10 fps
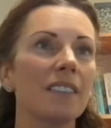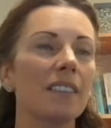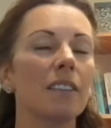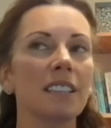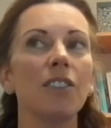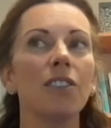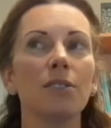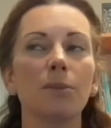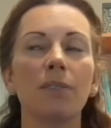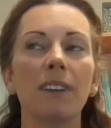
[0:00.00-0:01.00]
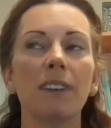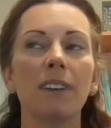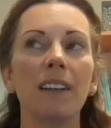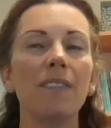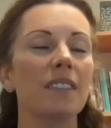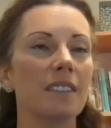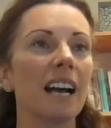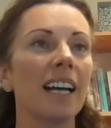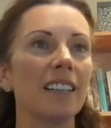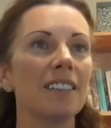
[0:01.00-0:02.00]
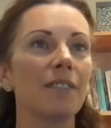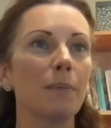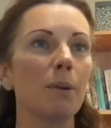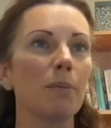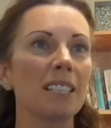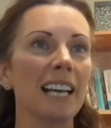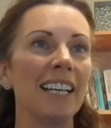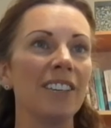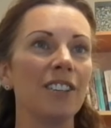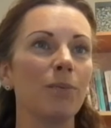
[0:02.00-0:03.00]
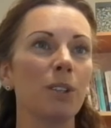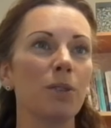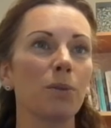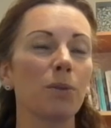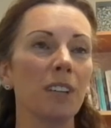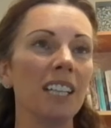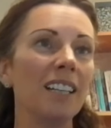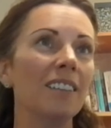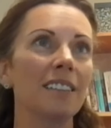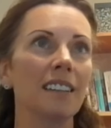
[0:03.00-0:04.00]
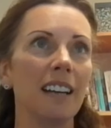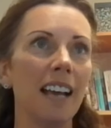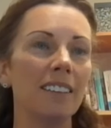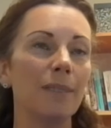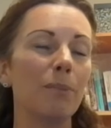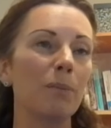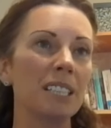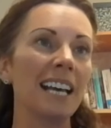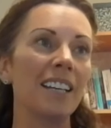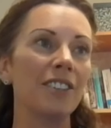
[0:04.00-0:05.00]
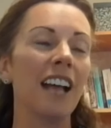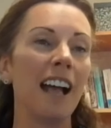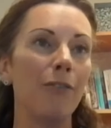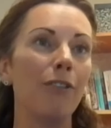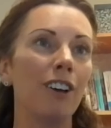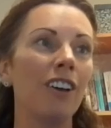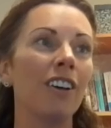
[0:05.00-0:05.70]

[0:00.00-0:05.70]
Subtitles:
continues to advance the science of implementation, which will feed into the next implementation effort.